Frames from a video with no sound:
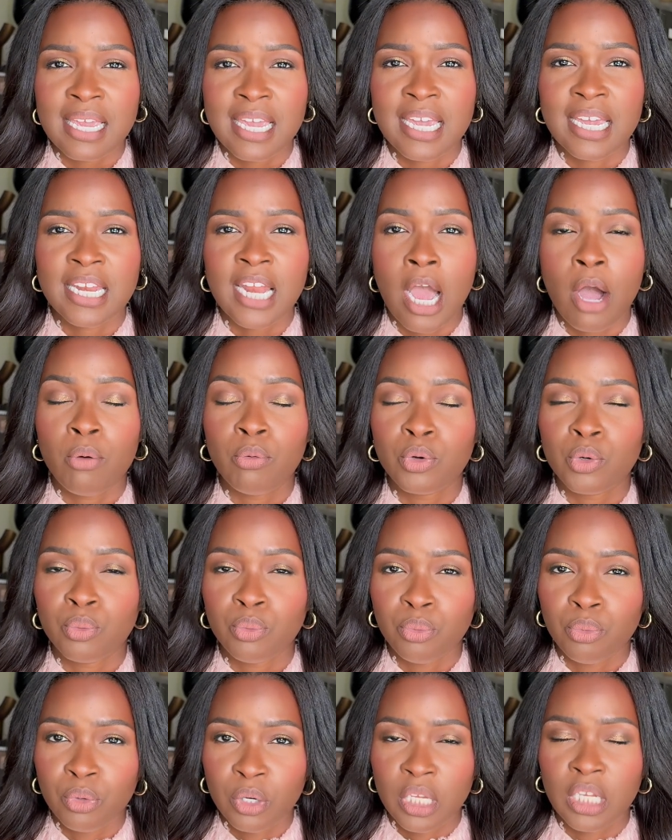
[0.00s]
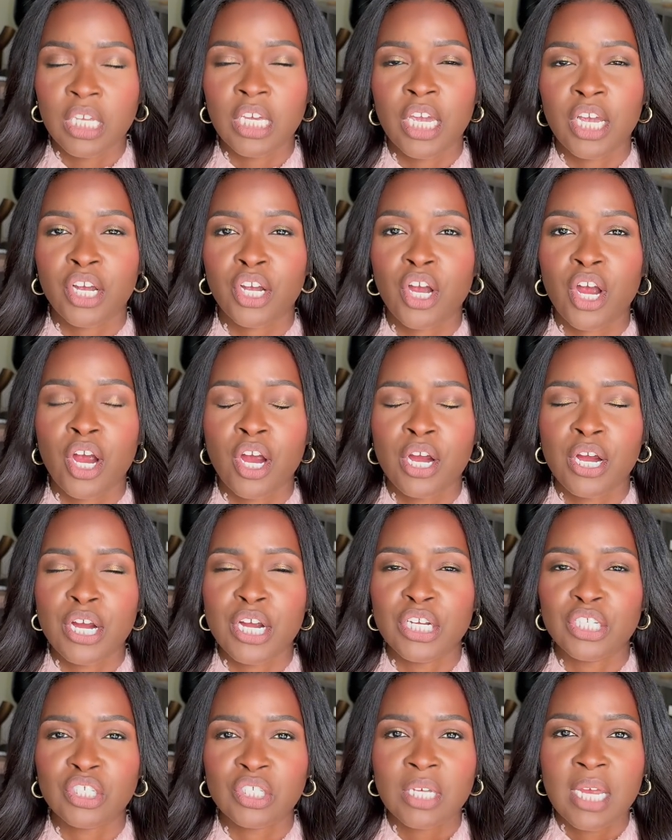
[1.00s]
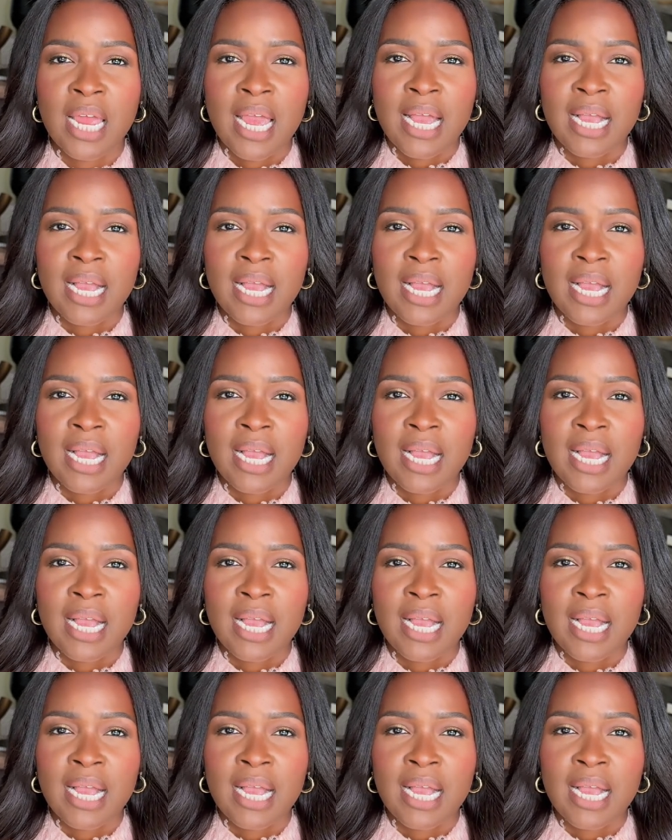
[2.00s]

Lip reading: and I would really encourage